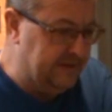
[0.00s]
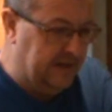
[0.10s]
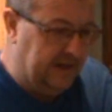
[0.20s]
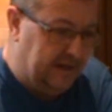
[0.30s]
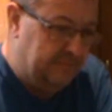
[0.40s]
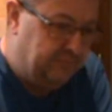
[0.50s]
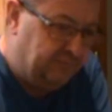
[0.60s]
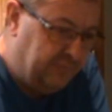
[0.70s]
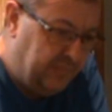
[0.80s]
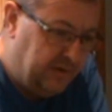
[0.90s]
and
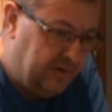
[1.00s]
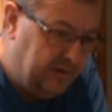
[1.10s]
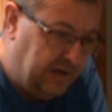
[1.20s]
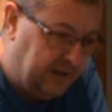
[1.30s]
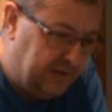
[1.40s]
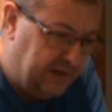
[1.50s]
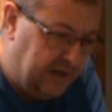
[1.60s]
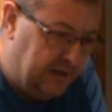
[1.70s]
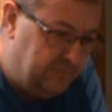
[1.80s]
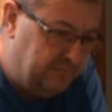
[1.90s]

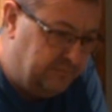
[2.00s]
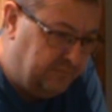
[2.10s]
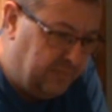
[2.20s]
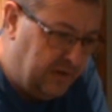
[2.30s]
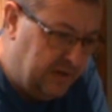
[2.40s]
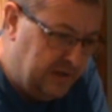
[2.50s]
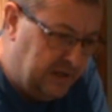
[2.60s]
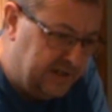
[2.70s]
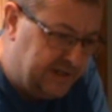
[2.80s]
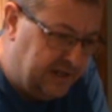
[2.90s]

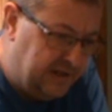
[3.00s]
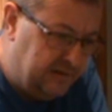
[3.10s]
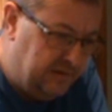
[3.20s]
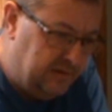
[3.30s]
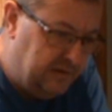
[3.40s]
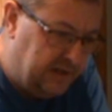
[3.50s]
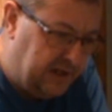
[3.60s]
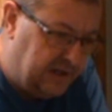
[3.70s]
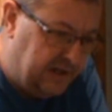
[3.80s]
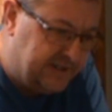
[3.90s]
I said I
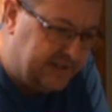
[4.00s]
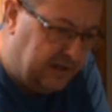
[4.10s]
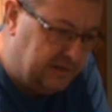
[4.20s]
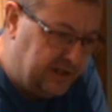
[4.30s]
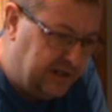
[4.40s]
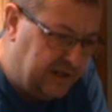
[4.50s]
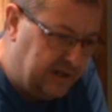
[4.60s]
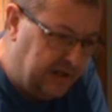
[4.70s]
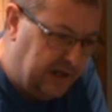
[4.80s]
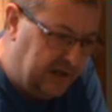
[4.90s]
did a
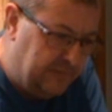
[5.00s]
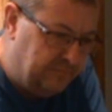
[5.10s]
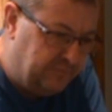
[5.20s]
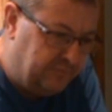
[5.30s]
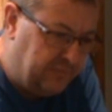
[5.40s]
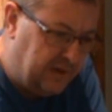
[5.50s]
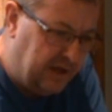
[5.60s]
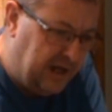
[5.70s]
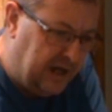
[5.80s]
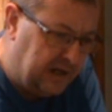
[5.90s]
nostalgic
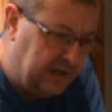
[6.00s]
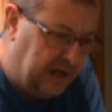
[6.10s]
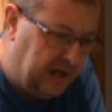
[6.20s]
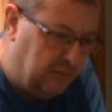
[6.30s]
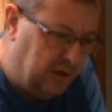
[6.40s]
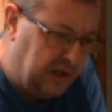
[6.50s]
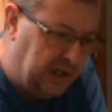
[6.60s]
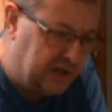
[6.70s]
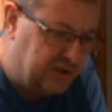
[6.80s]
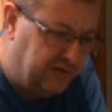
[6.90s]
artwork
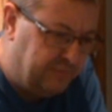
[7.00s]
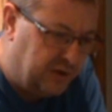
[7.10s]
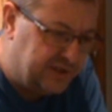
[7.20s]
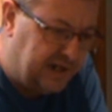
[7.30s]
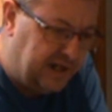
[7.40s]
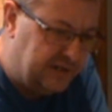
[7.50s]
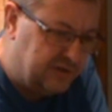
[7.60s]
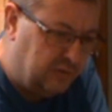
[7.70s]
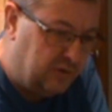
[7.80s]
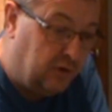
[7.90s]
collection of Moss Side,
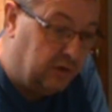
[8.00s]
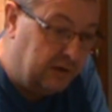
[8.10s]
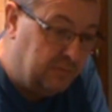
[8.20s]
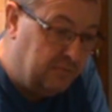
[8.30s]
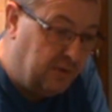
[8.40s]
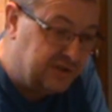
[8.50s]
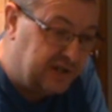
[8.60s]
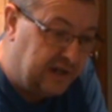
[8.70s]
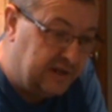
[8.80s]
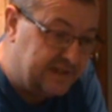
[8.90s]
so we call it Moss
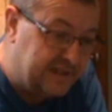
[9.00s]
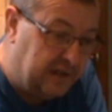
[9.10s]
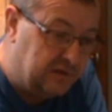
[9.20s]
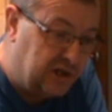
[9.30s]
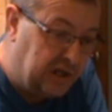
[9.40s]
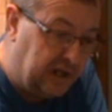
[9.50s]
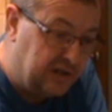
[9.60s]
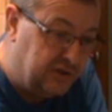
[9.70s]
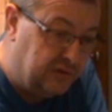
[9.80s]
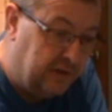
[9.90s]
Side Nostalgia
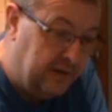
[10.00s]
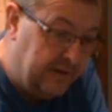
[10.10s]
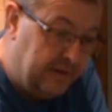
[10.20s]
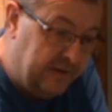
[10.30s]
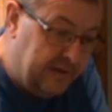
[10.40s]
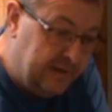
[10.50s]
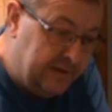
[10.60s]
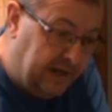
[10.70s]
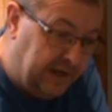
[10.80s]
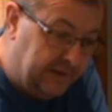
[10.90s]
Collection.
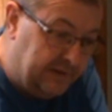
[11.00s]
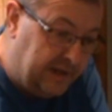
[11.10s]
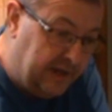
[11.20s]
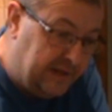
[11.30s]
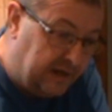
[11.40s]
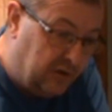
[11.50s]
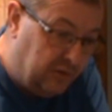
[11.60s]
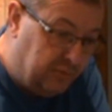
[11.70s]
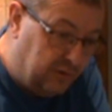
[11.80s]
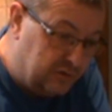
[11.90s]
And that
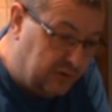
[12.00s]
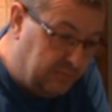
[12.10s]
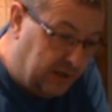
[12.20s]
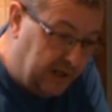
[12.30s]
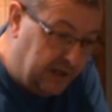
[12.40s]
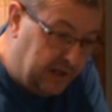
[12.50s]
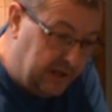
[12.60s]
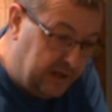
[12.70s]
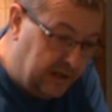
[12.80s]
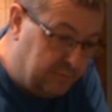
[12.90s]
got bought up by
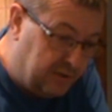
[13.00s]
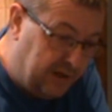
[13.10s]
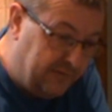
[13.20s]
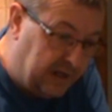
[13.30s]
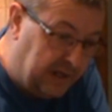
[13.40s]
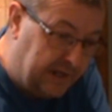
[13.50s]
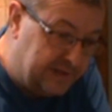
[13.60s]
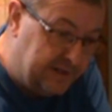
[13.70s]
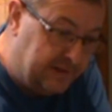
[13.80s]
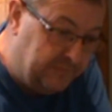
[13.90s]
a private
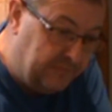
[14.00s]
collector,